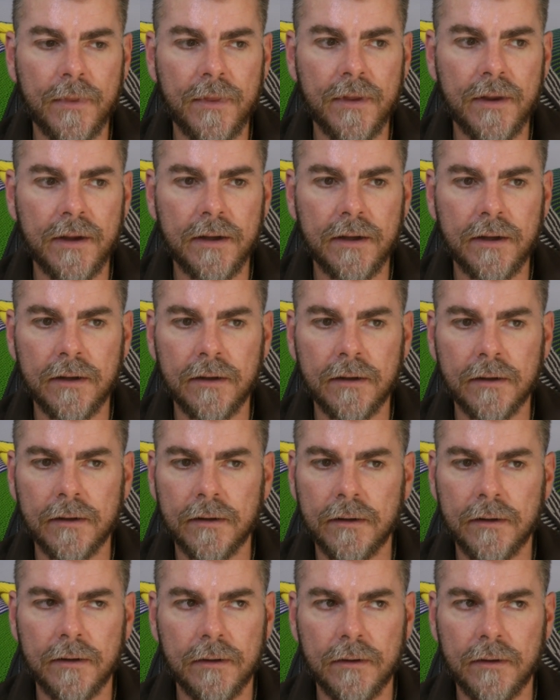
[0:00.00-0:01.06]
the
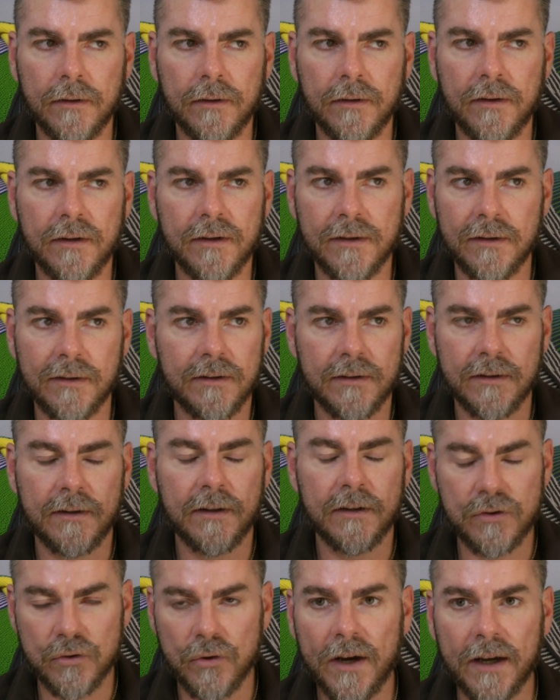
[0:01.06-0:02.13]
the
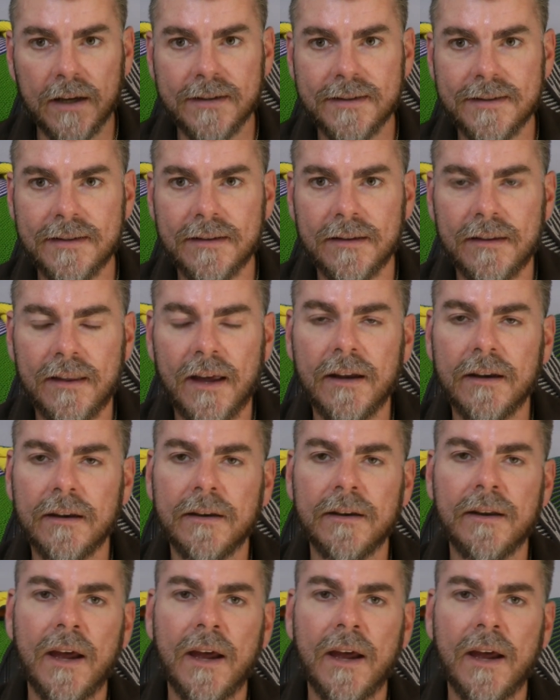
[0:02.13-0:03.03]
the tricks that